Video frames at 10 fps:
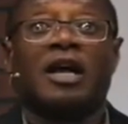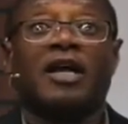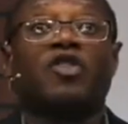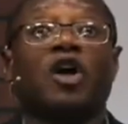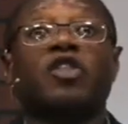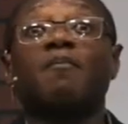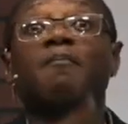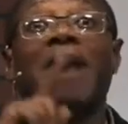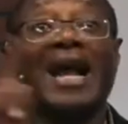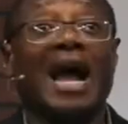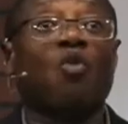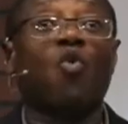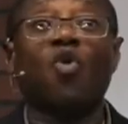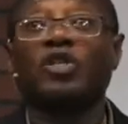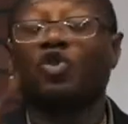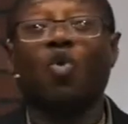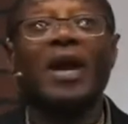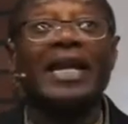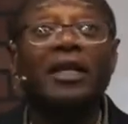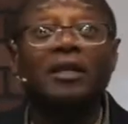It doesn't matter who is
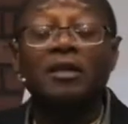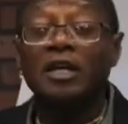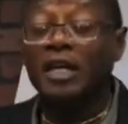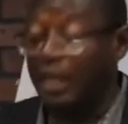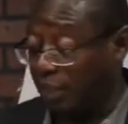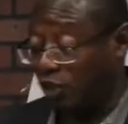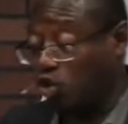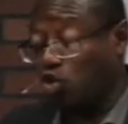doing it. It is